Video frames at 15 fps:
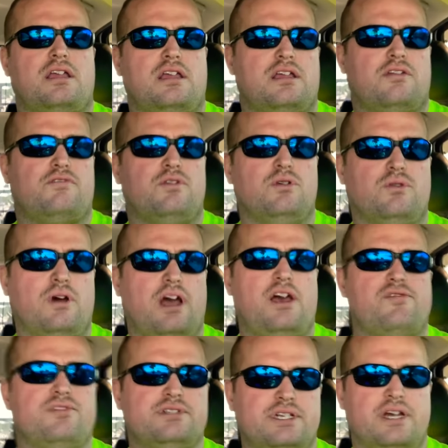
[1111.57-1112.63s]
If you don't have
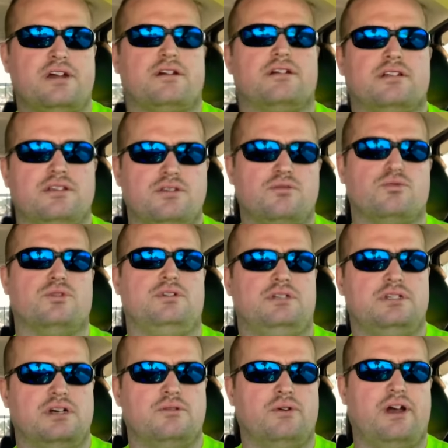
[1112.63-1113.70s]
integrity, you really
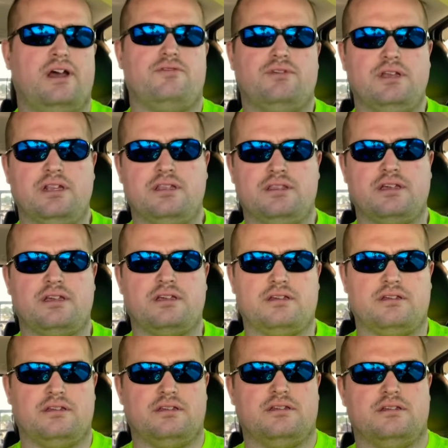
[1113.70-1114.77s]
don't have anything.
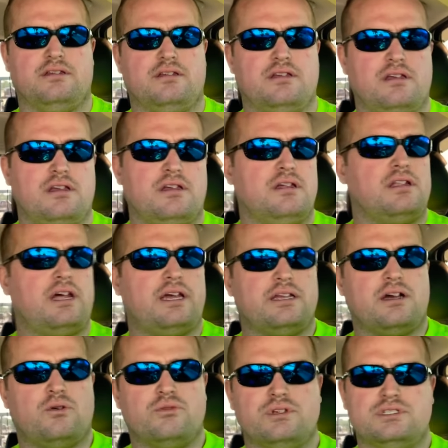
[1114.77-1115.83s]
Like
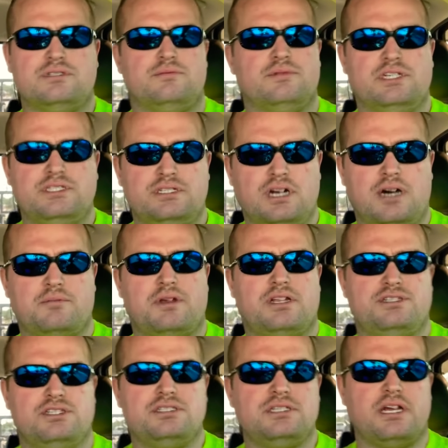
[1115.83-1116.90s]
on this this job that I
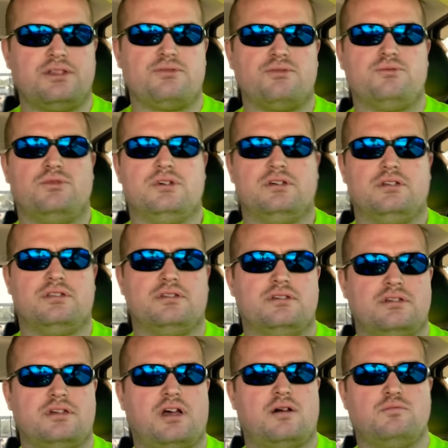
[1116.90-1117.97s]
just got through with,
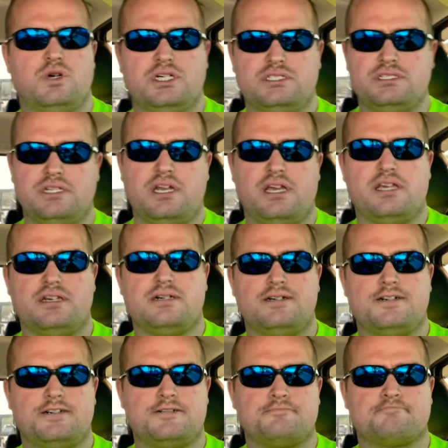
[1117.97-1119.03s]
I busted a
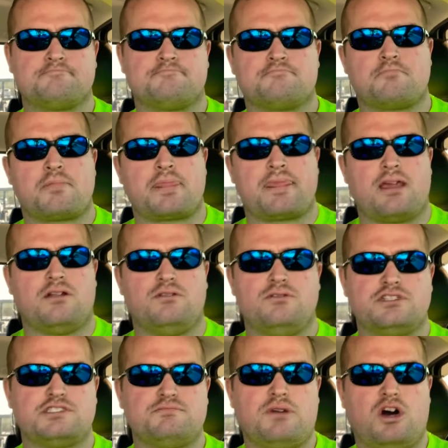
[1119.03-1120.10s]
uh, little
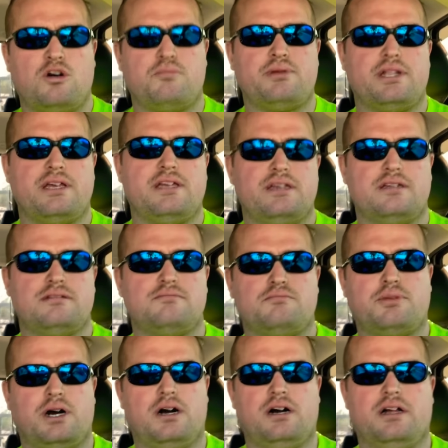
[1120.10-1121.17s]
small plant
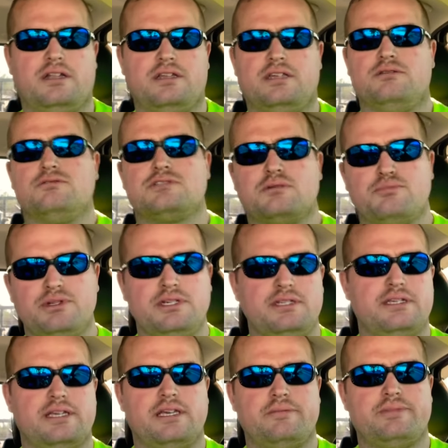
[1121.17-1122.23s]
pot. It was
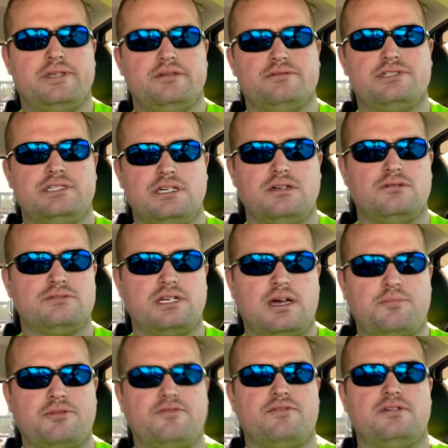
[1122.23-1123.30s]
completely empty. It was sitting on
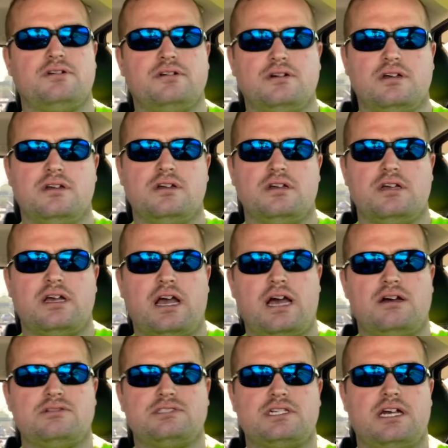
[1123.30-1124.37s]
top of a
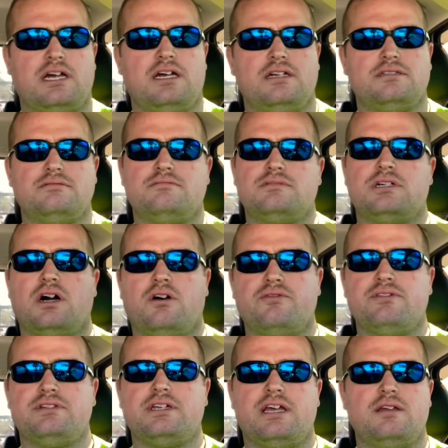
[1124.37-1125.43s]
outside
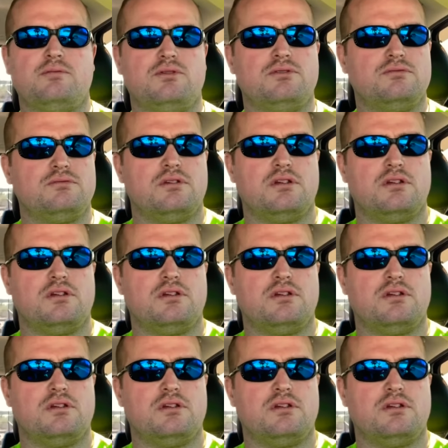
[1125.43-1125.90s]
coffee table.